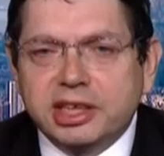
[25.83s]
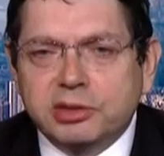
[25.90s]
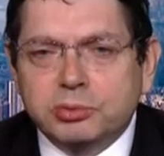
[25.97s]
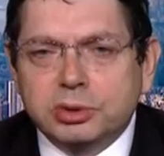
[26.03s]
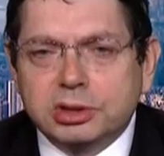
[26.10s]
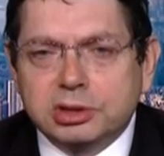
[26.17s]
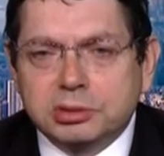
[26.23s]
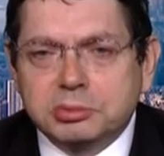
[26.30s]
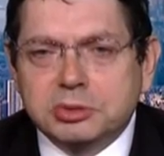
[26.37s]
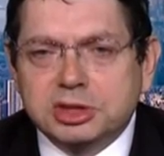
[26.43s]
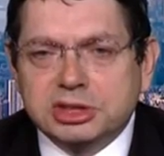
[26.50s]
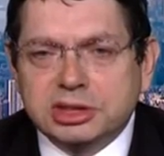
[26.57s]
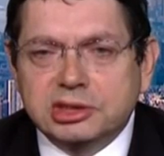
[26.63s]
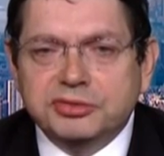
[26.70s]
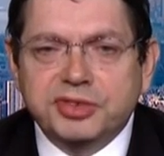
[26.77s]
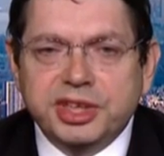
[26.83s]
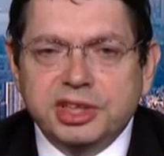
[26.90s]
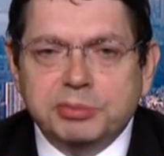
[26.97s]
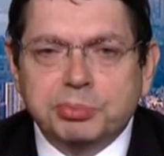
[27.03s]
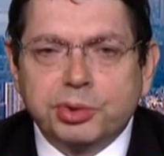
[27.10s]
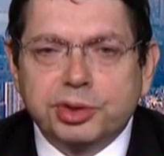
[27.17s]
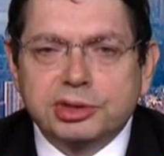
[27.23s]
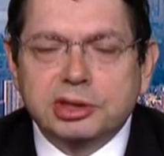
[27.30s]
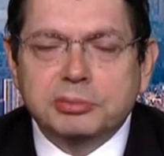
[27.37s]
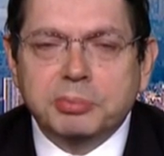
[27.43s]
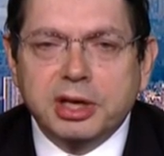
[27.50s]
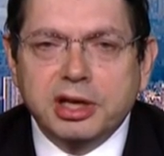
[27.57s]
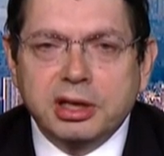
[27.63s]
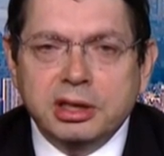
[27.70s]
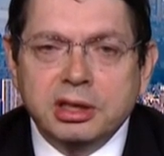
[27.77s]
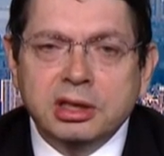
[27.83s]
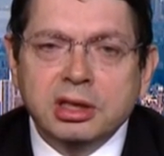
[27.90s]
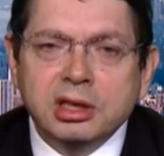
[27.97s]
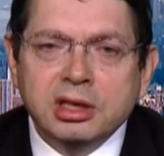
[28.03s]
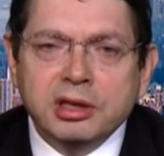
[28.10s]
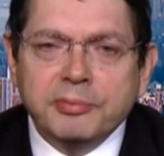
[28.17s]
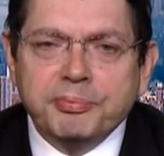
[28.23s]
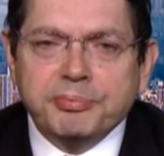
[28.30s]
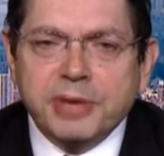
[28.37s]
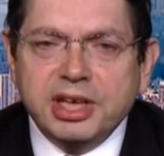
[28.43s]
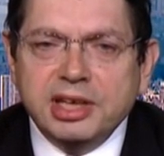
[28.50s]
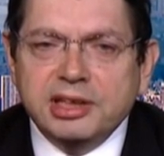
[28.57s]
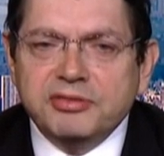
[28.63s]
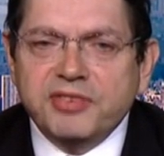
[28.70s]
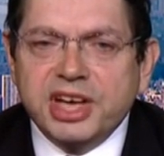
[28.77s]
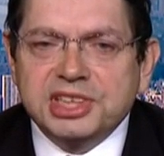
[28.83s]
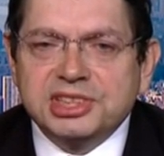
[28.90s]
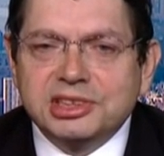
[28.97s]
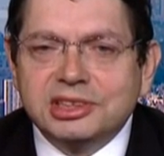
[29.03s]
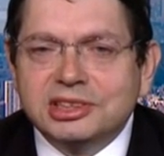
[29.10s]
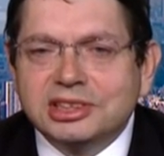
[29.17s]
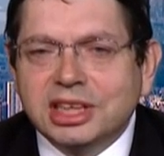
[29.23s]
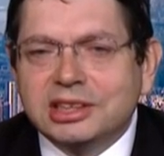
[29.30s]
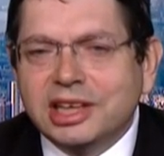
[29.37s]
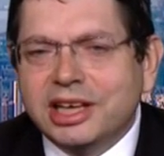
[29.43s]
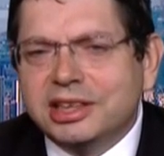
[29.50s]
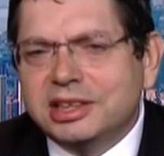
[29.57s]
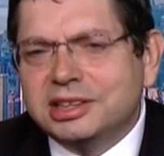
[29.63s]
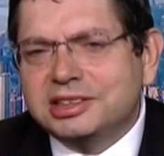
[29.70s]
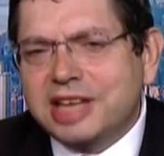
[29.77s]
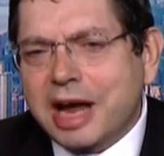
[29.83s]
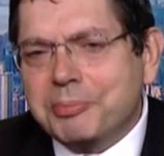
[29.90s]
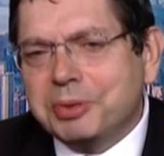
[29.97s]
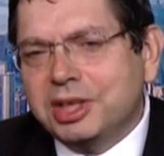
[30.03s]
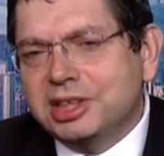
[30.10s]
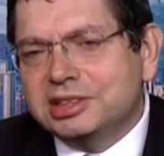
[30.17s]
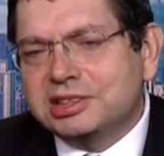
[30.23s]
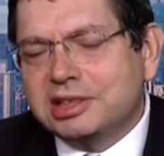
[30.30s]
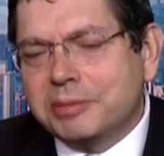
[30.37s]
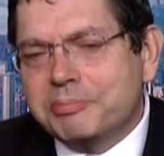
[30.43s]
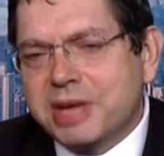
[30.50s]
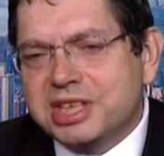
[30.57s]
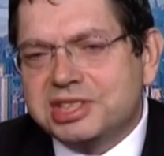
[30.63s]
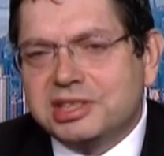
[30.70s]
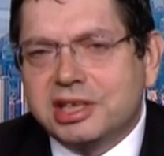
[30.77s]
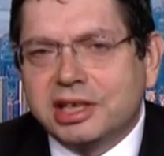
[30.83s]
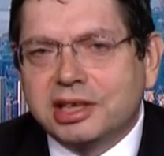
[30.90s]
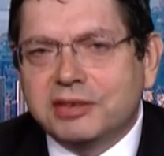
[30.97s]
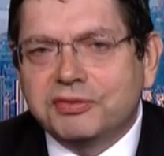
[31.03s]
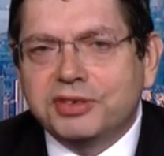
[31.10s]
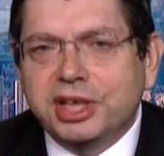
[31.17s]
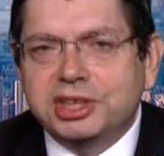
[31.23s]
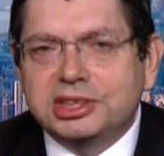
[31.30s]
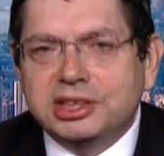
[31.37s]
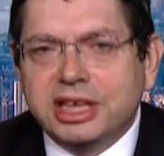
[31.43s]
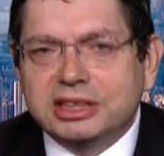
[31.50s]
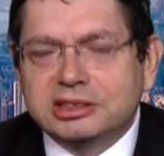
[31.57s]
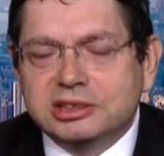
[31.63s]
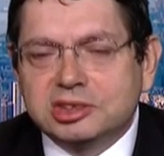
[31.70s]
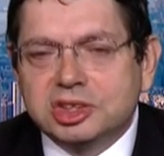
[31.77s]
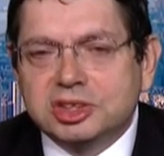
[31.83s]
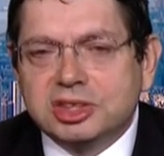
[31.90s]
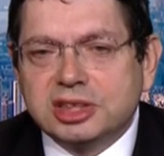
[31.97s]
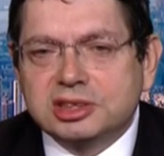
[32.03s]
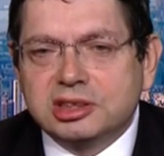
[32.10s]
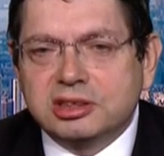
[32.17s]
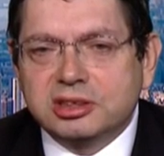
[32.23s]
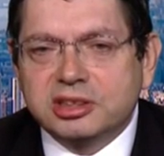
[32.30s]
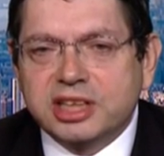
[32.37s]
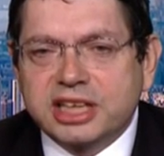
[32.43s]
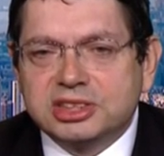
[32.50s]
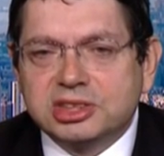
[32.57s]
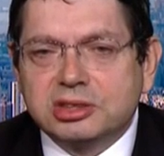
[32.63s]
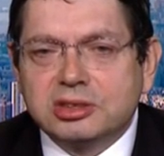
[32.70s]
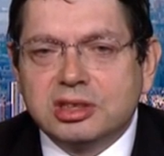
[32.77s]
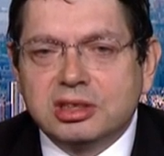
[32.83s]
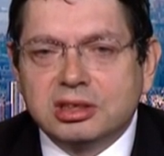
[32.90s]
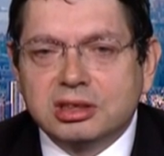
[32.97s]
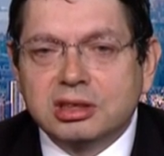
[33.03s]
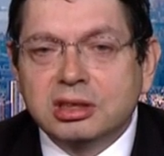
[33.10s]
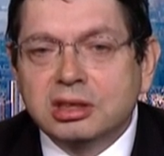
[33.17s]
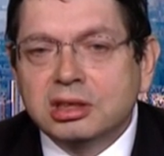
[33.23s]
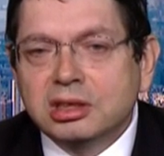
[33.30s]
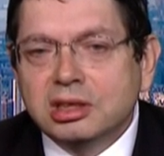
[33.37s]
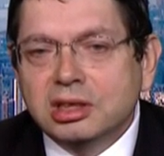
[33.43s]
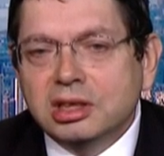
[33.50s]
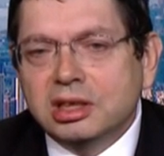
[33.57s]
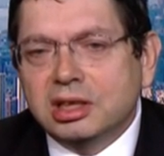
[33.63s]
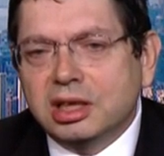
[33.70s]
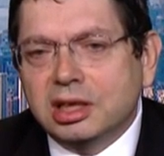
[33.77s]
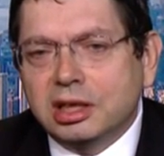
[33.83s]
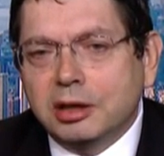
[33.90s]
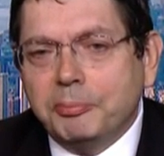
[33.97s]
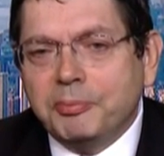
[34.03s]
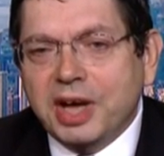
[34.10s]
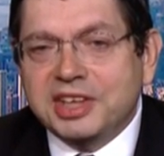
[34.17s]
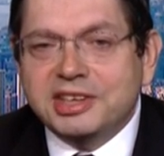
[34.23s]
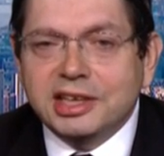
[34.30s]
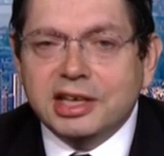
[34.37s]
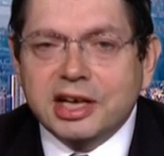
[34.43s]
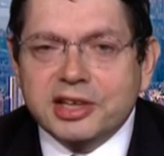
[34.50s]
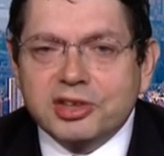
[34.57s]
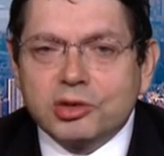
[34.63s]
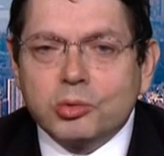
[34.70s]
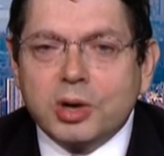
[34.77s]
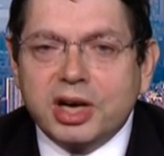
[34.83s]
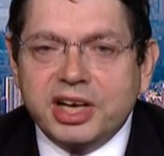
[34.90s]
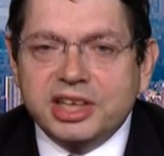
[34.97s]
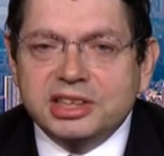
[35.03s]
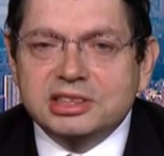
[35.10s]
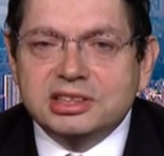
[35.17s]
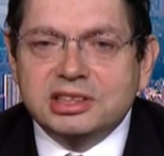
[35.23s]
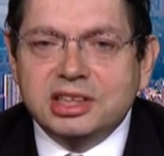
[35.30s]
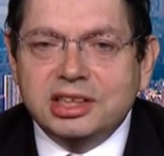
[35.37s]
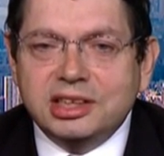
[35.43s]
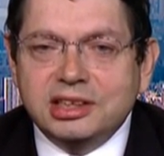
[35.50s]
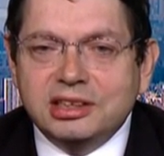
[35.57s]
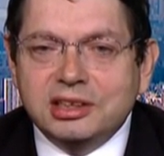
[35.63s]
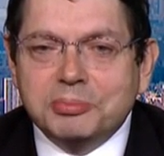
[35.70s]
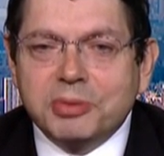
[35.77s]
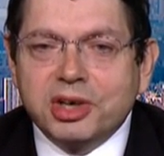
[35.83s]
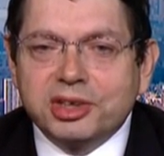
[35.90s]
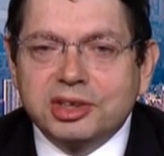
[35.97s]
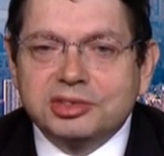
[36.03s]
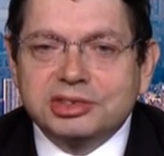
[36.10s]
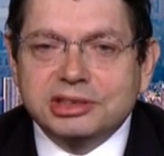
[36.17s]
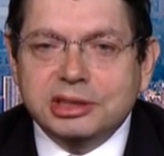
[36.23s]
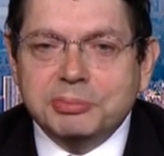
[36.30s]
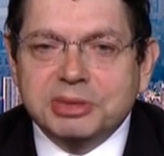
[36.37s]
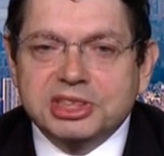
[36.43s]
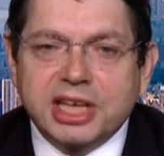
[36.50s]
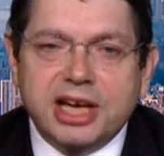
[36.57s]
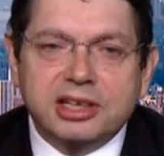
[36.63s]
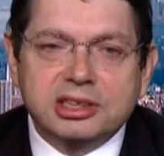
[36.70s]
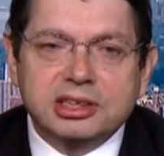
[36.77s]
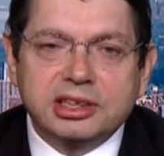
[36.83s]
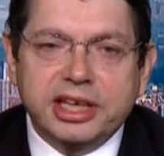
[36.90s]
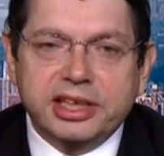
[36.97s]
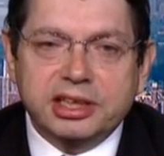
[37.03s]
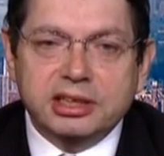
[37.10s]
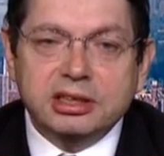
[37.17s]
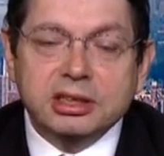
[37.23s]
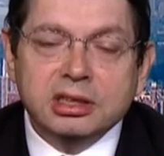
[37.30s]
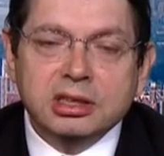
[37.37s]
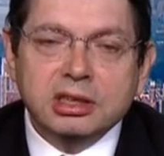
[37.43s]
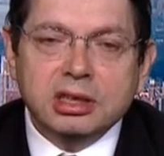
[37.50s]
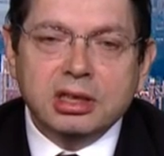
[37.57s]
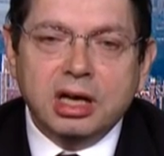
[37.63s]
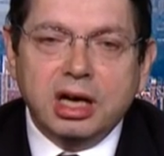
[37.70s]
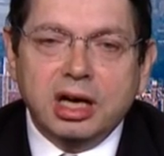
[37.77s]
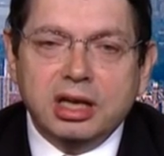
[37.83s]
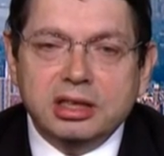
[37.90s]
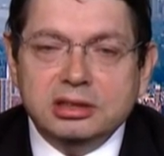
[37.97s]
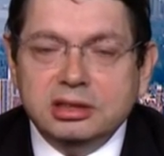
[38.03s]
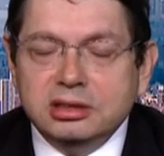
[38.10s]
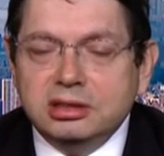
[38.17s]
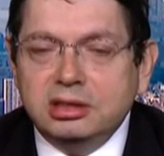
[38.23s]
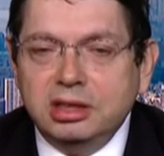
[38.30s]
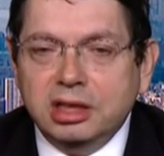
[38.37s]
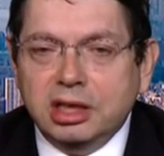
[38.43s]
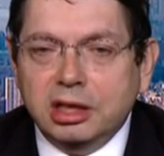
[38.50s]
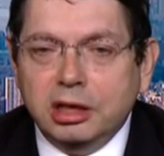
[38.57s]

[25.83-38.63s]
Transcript: that were considered very important by many investors, and the Japanese domestic inflation outlook just doesn't look that strong. I think otherwise the market really miscalculated on